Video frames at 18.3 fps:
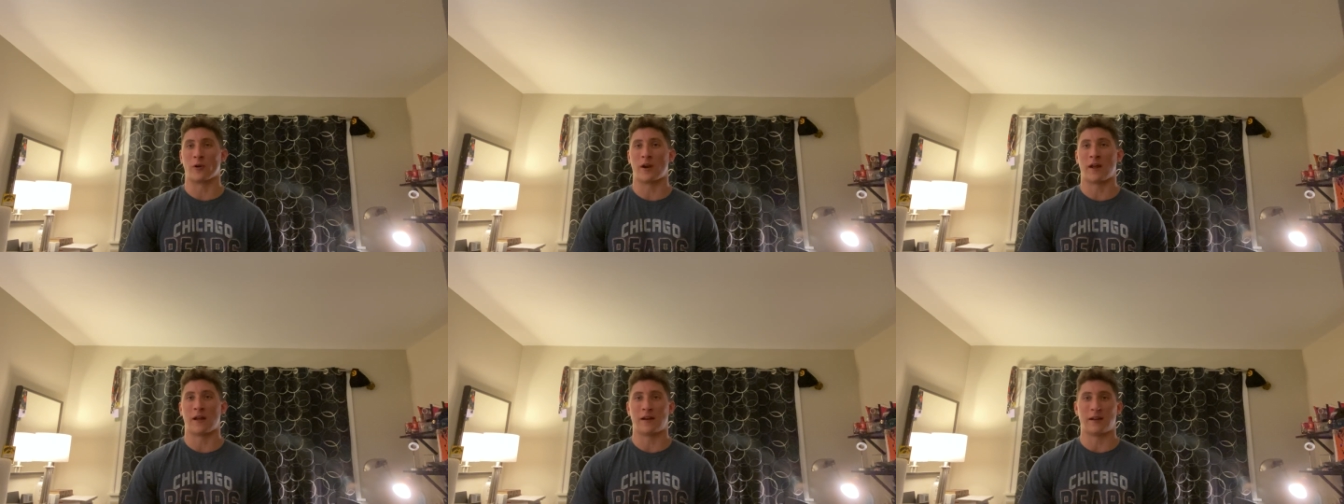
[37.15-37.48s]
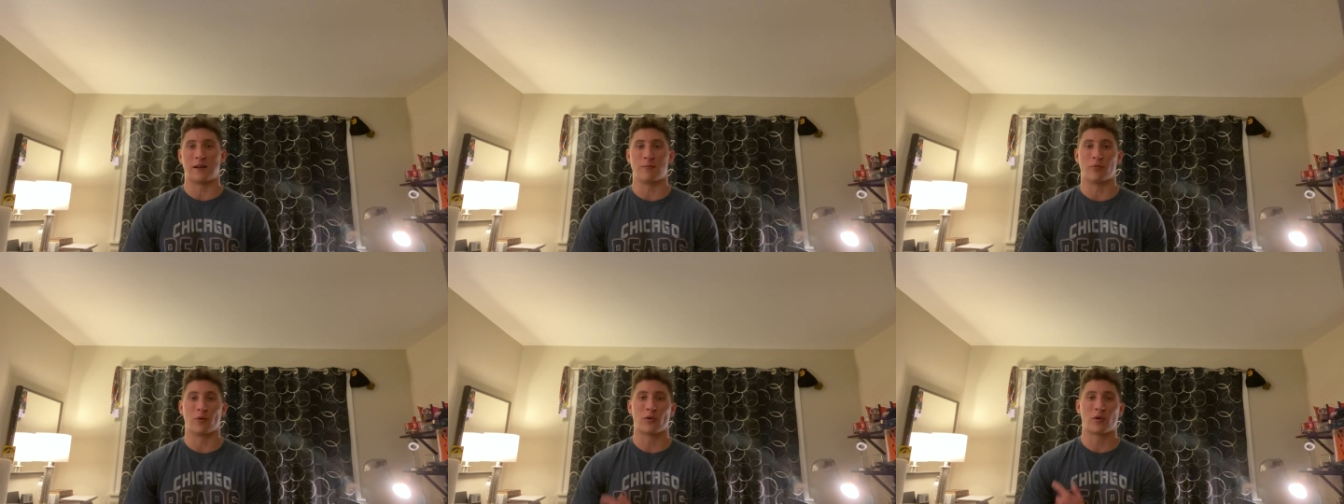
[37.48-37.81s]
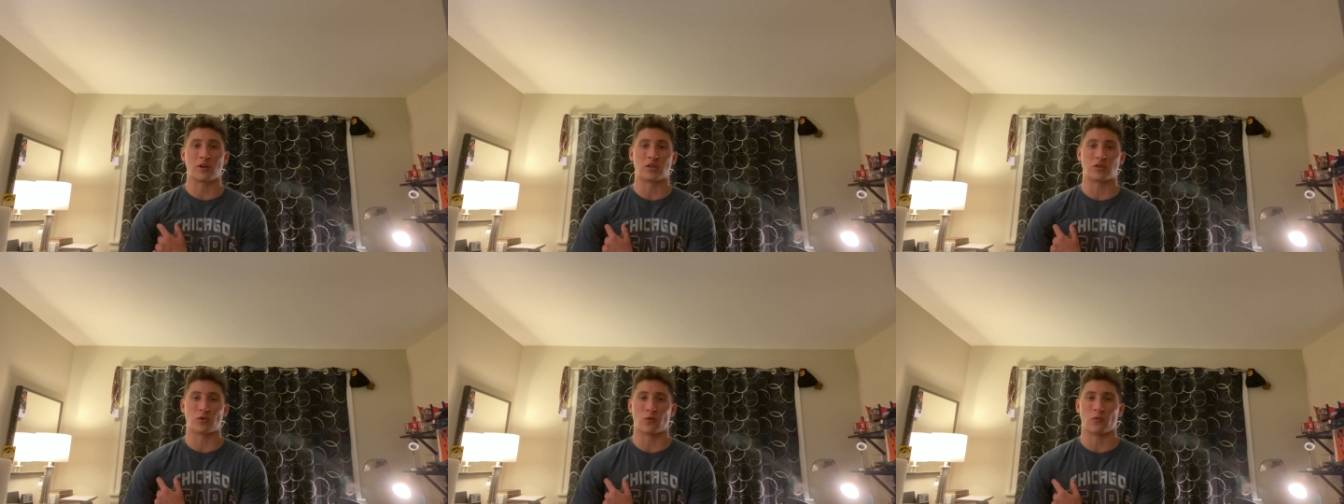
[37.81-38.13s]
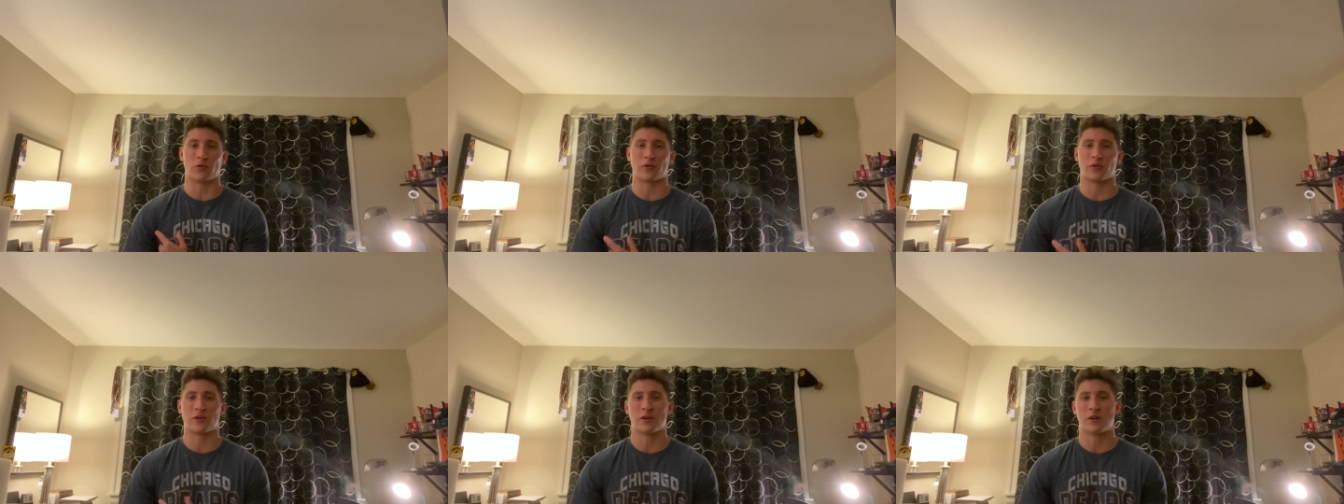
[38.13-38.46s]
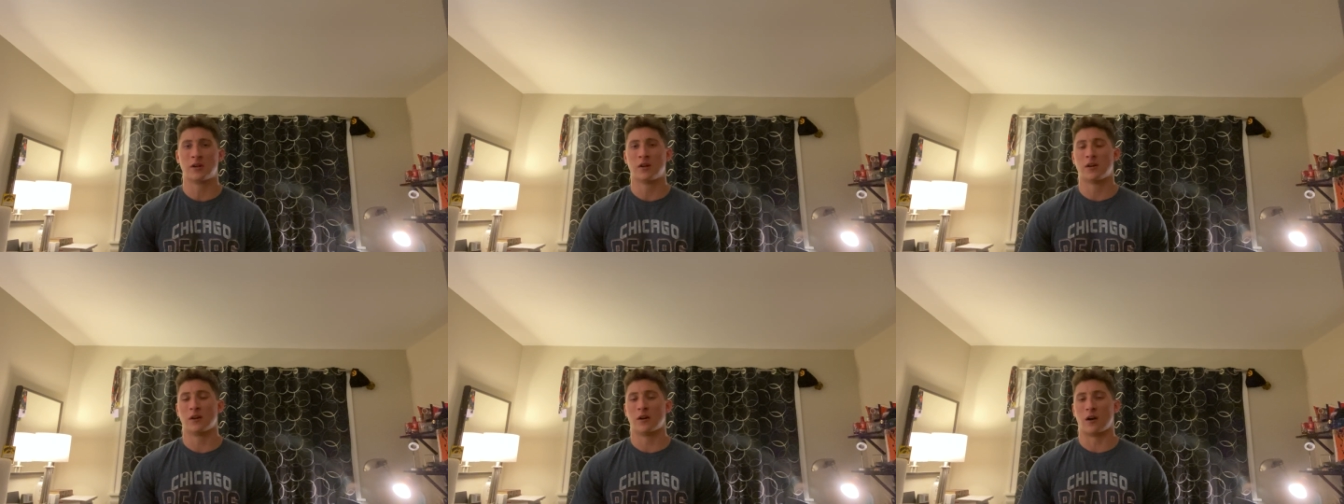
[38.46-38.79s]
and he broke his shoulder,
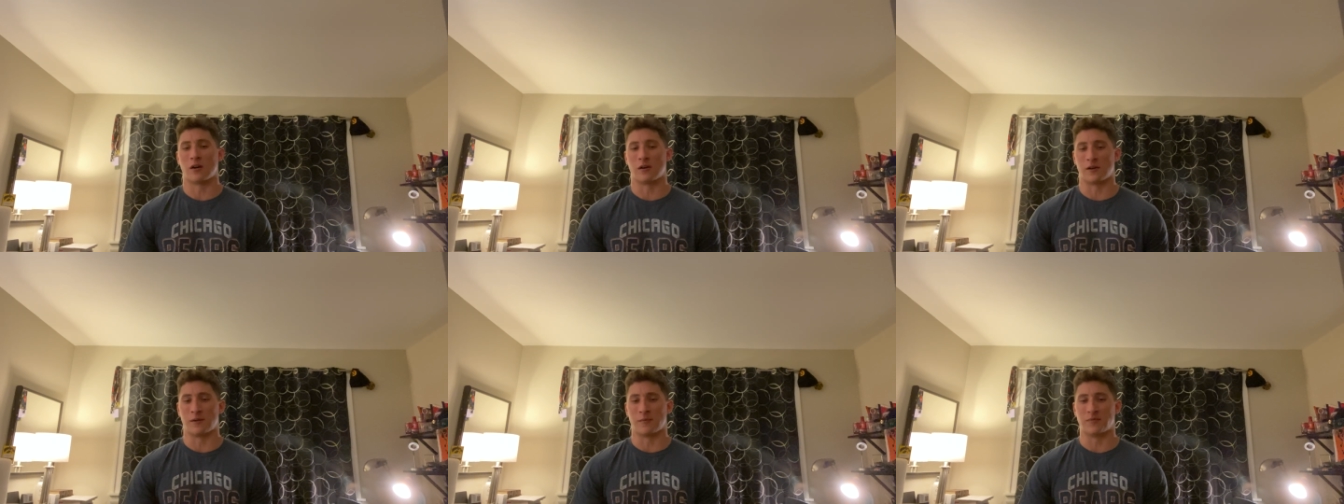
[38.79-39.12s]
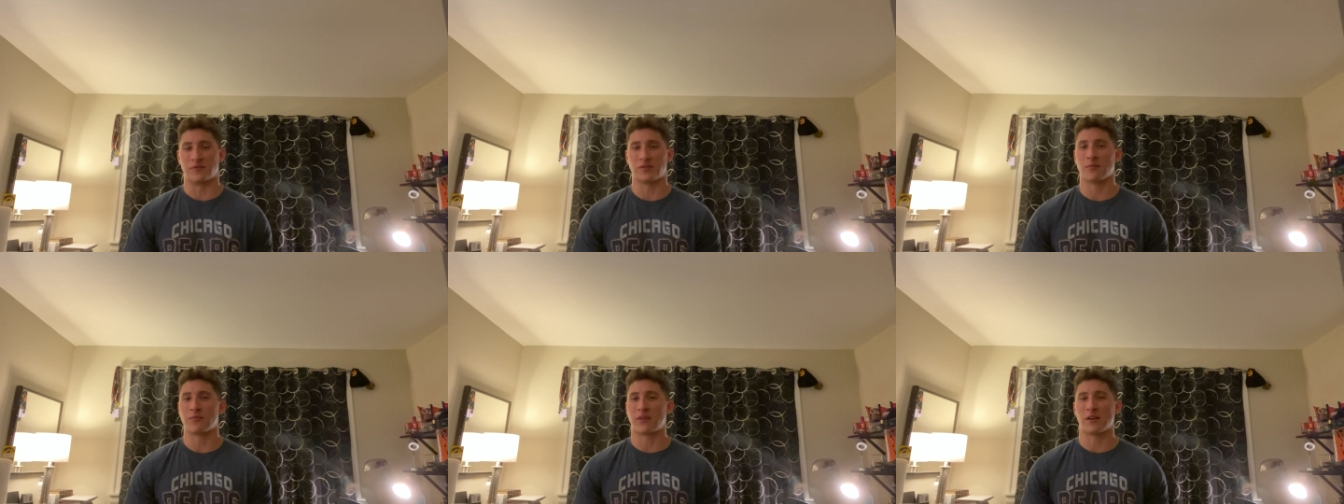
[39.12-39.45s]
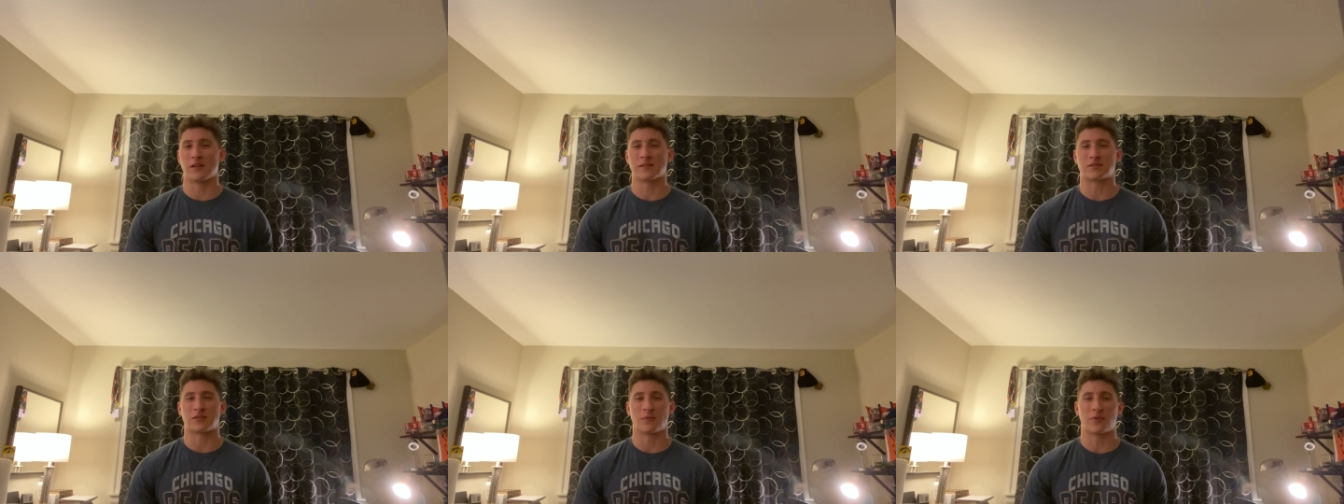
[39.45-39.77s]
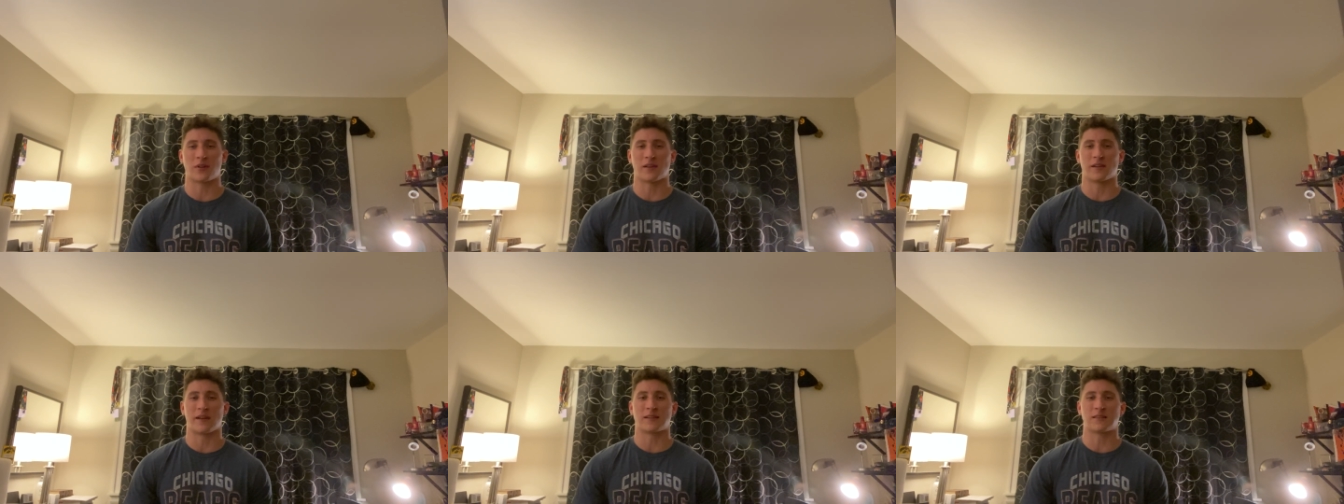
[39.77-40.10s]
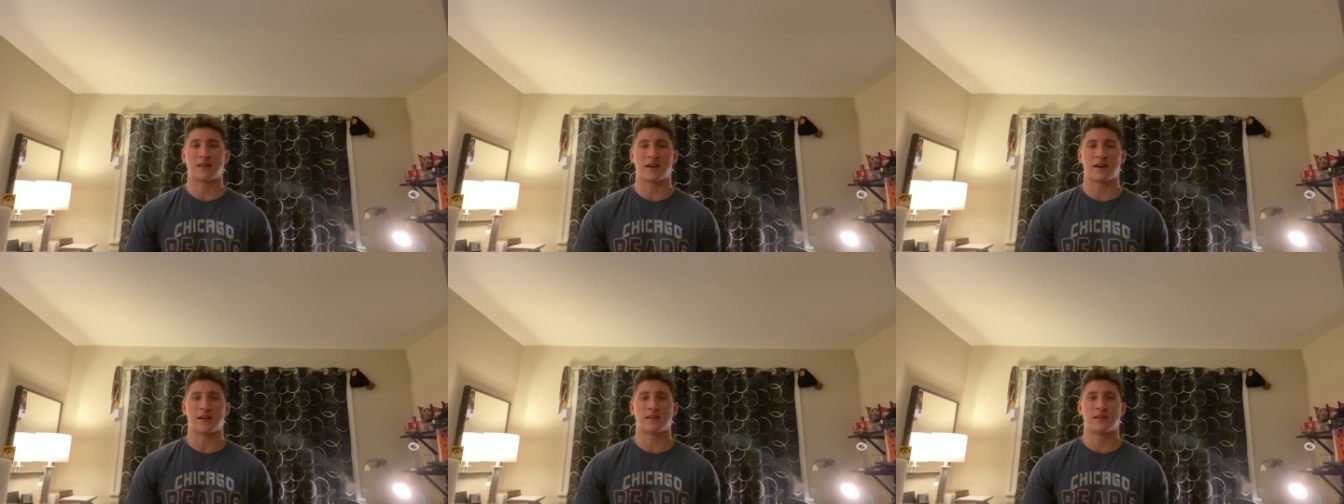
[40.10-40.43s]
something like
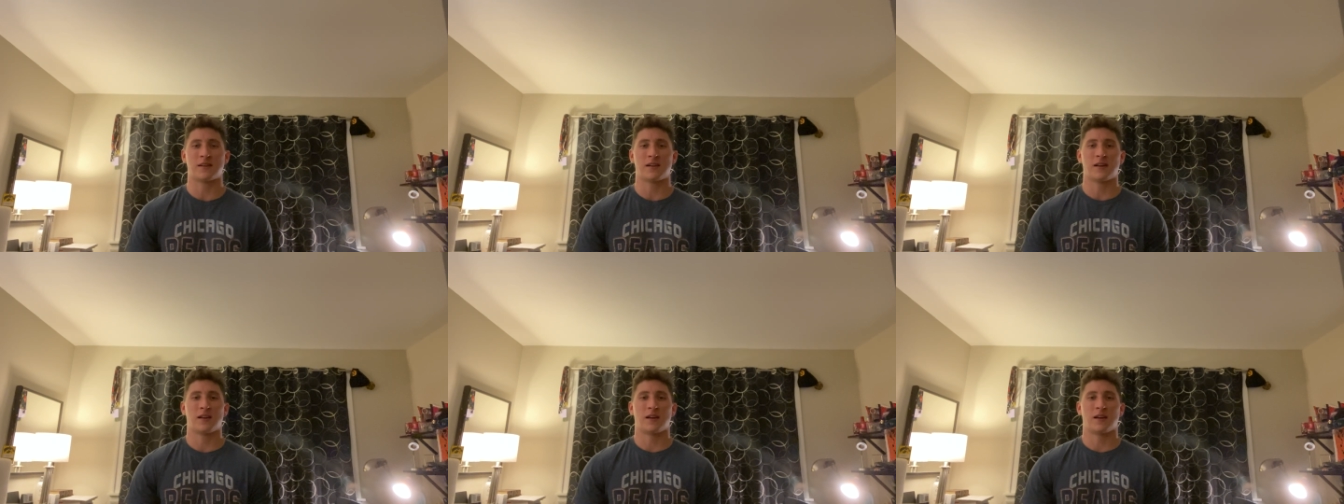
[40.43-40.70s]
that.